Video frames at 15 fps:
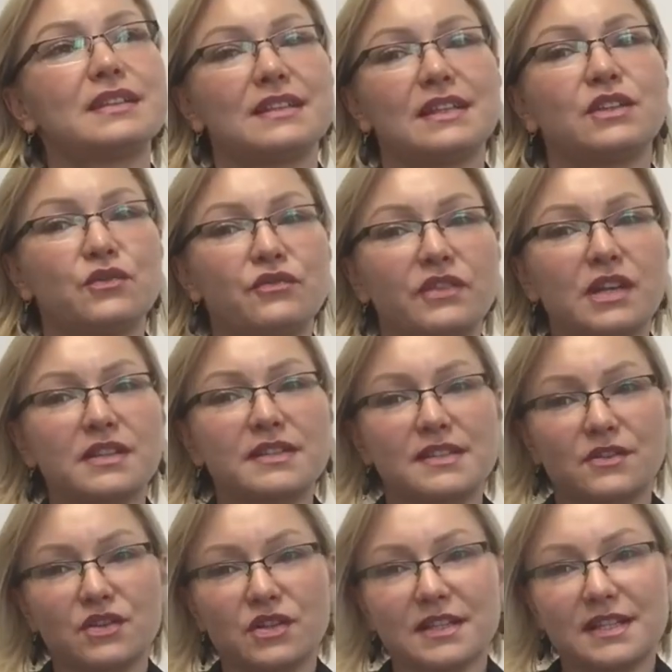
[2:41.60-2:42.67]
you feel
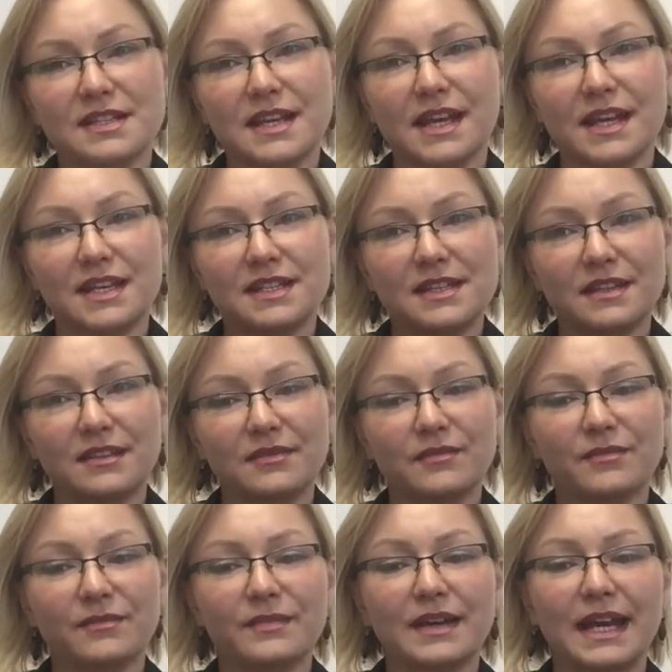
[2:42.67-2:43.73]
certain anxiety,
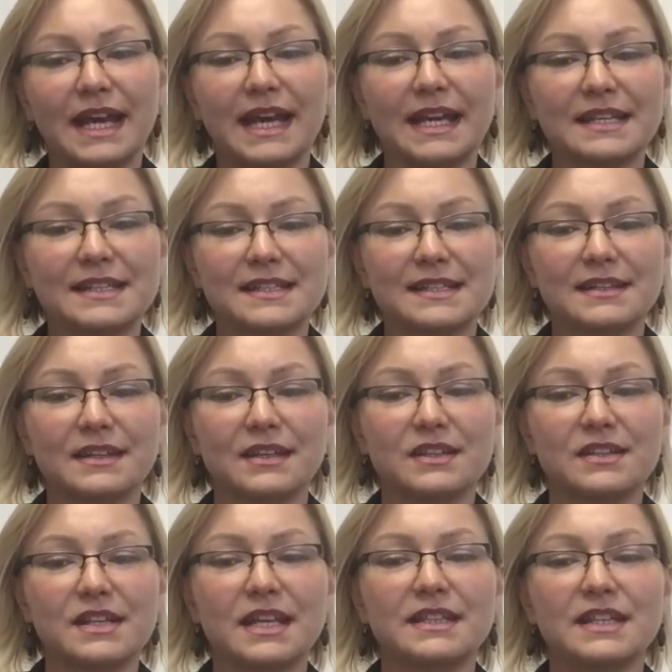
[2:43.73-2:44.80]
and
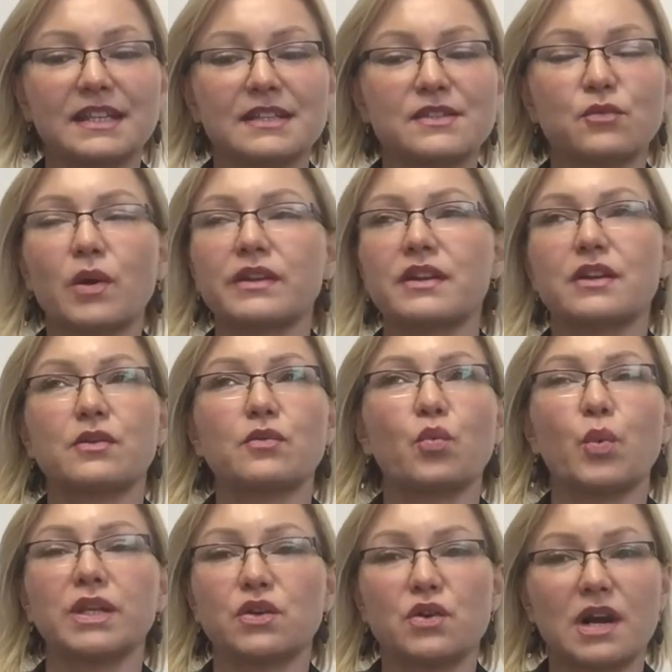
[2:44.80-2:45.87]
it is
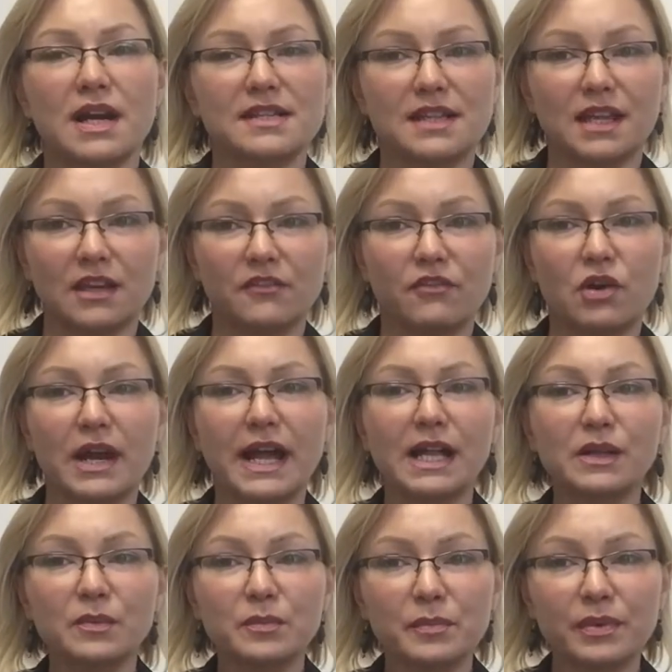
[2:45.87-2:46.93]
when you're asking for
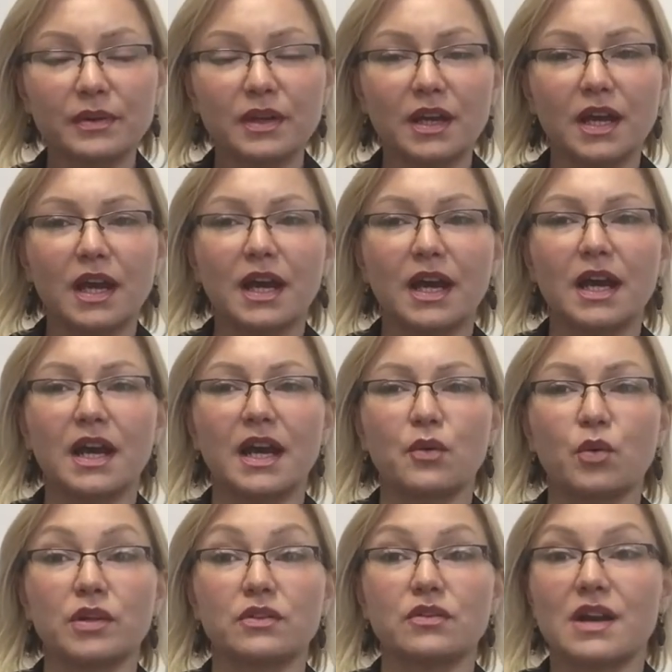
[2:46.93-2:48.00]
help.
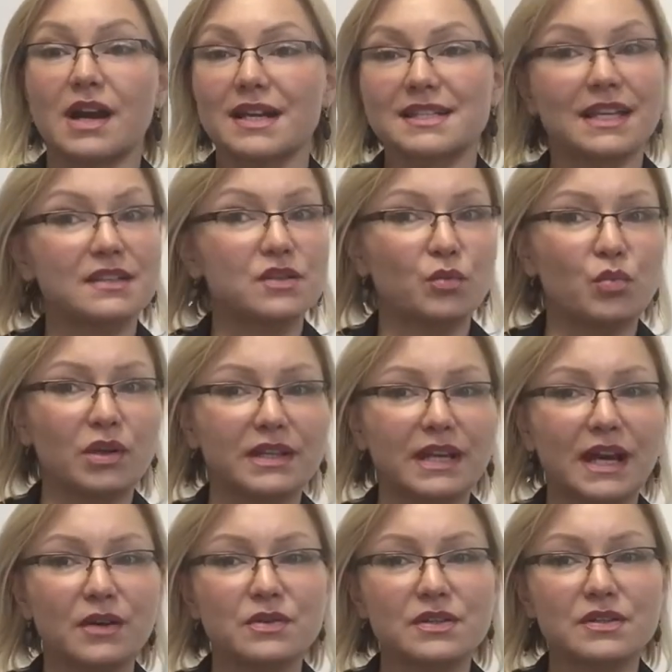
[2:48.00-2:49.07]
When you're asking someone
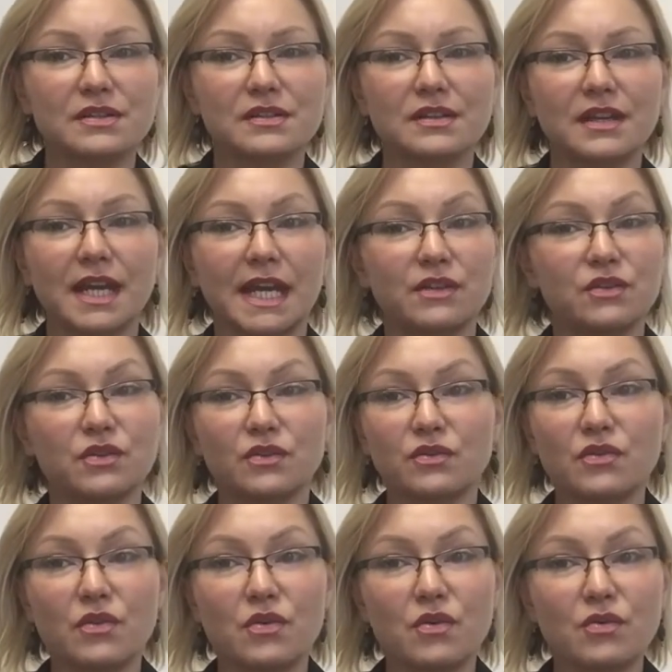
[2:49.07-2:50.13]
out and you don't
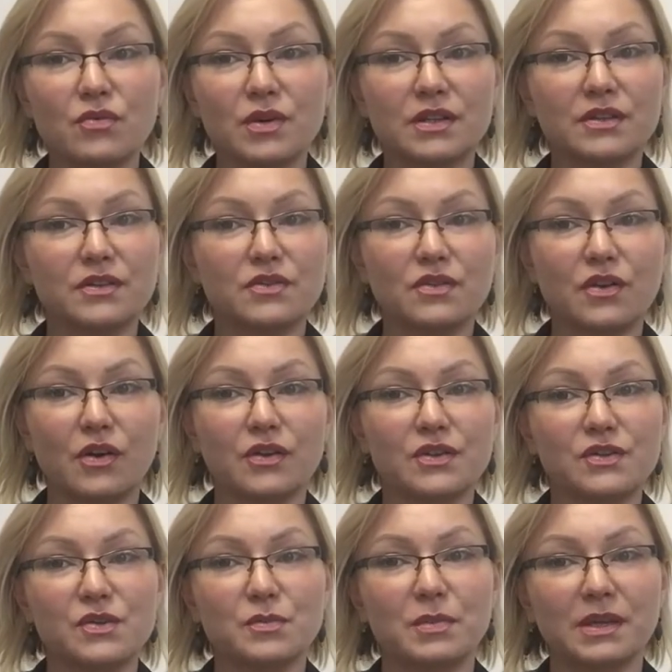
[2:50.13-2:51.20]
know whether you're
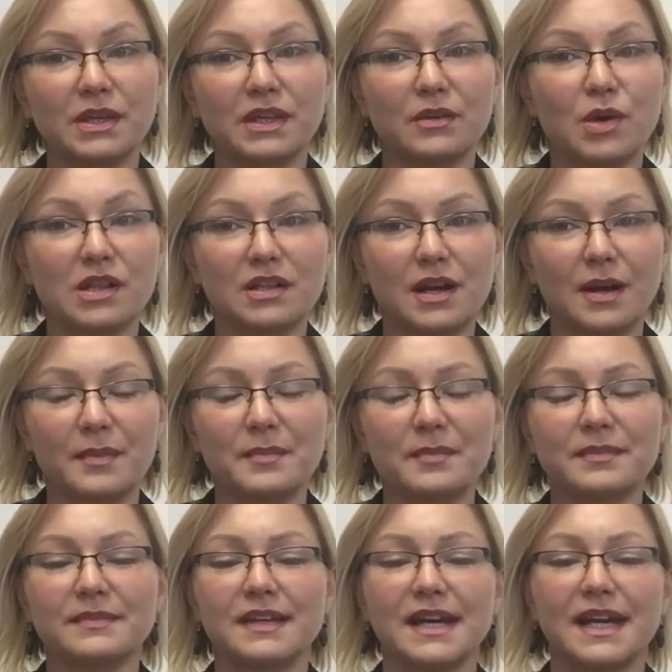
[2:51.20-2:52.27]
going to be welcome,
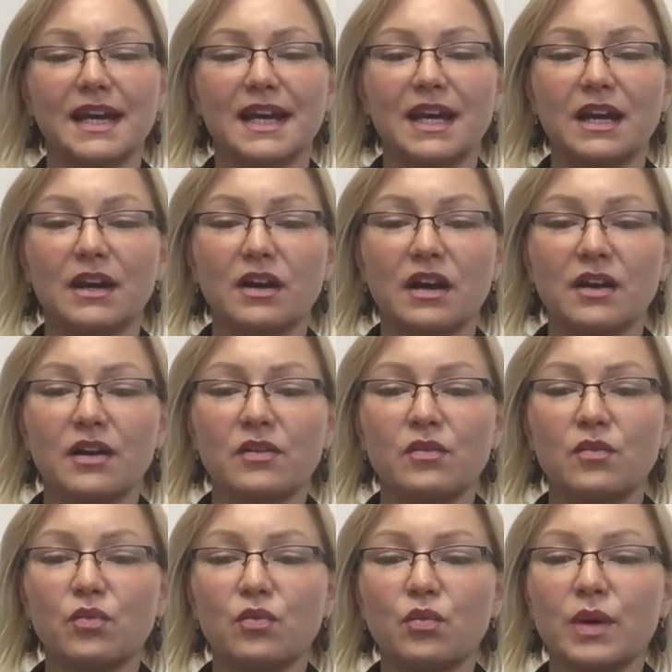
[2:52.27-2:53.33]

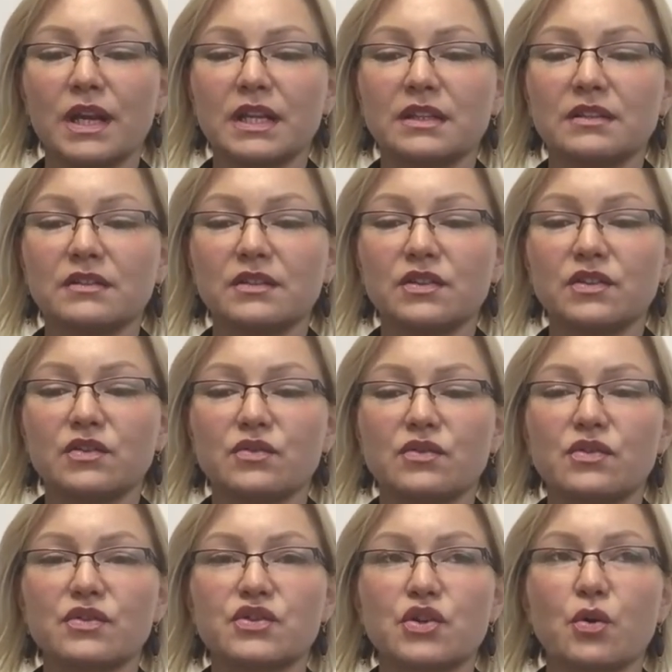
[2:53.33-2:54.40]
when
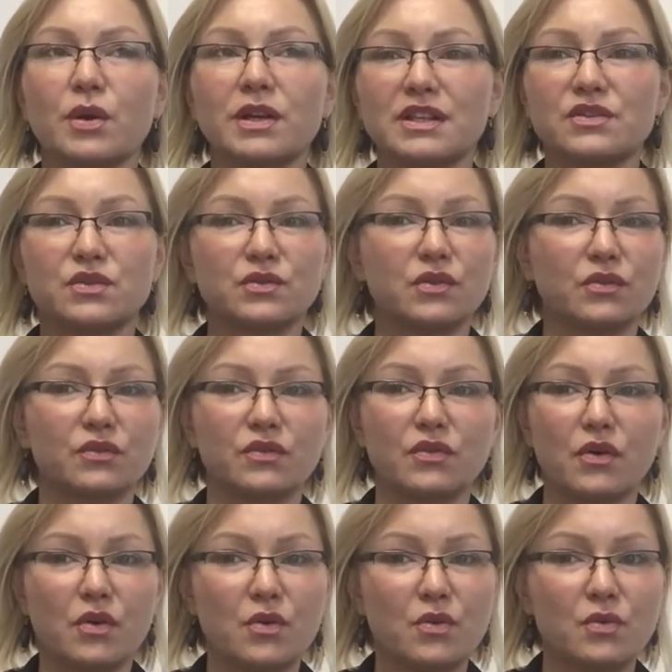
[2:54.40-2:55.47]
you're showing that you don't
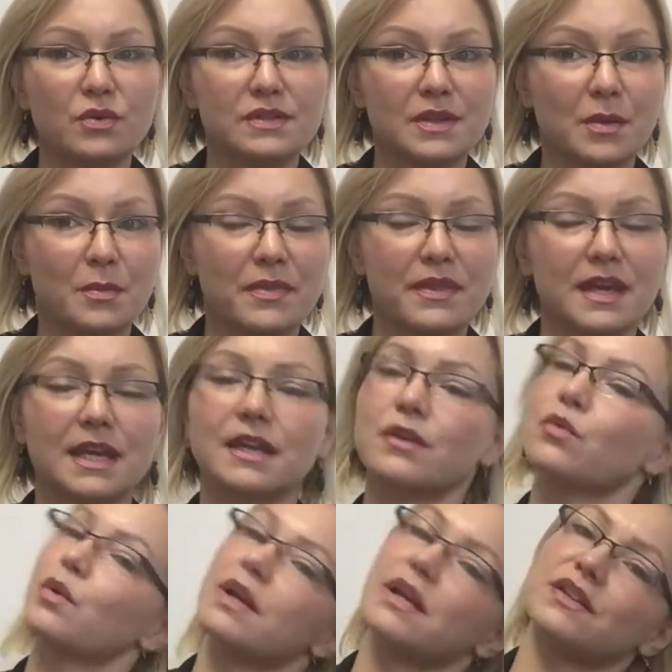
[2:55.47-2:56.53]
know
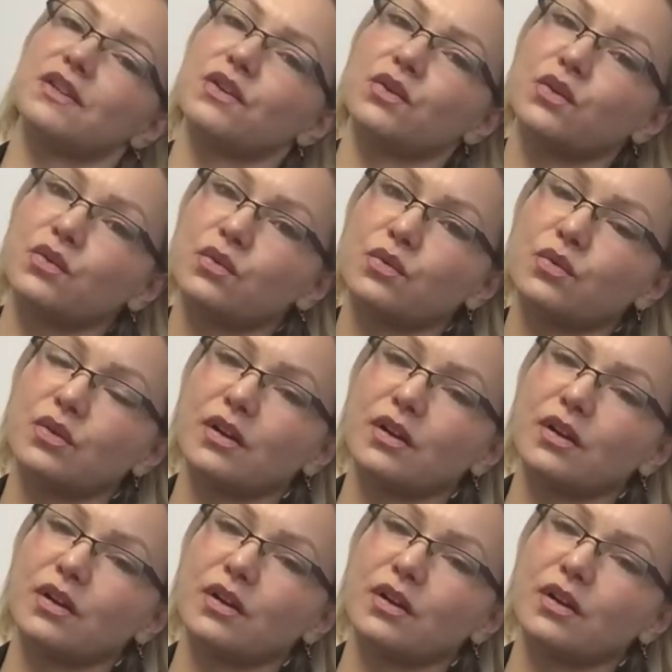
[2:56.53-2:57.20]
something, when you're